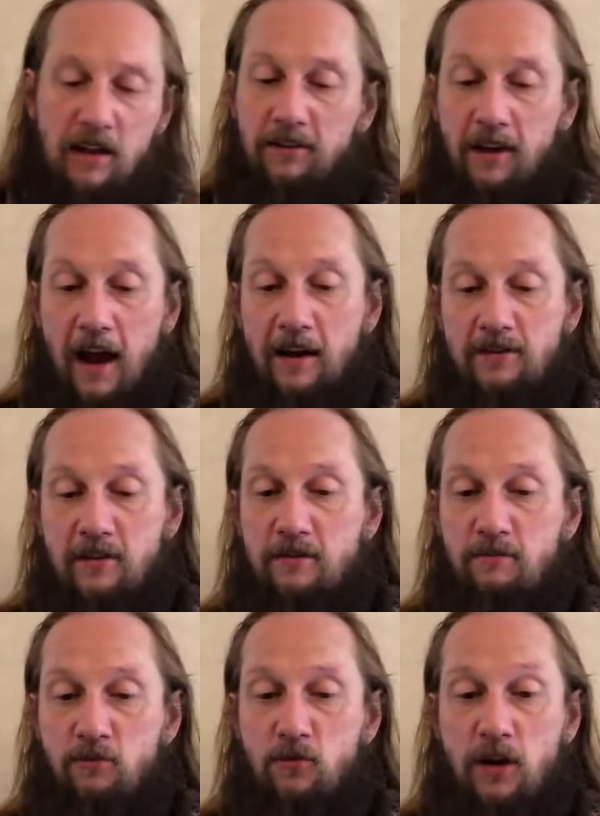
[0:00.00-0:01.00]
actually
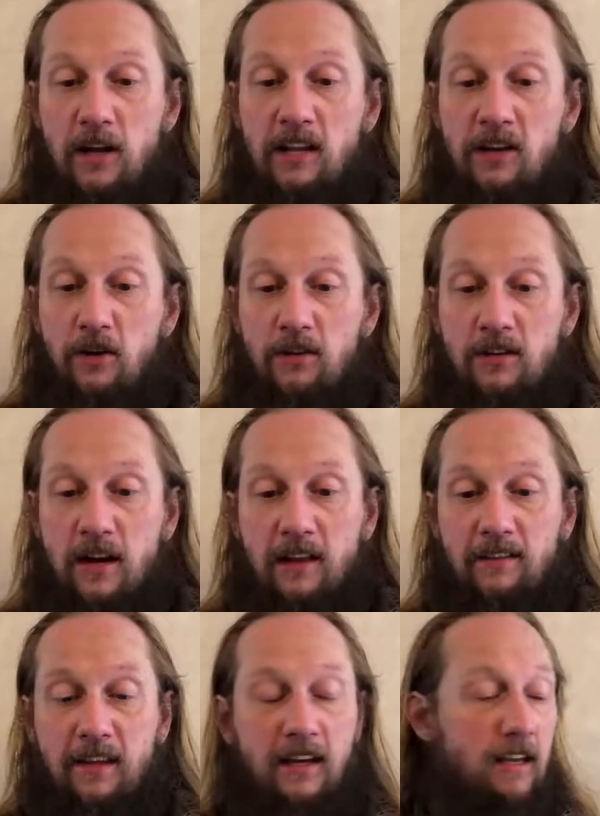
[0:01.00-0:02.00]
really good, and I
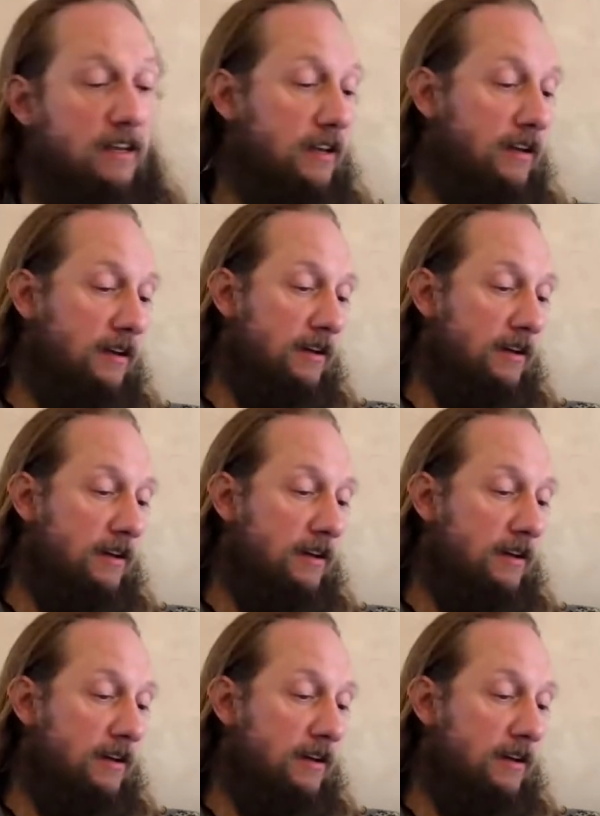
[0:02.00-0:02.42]
think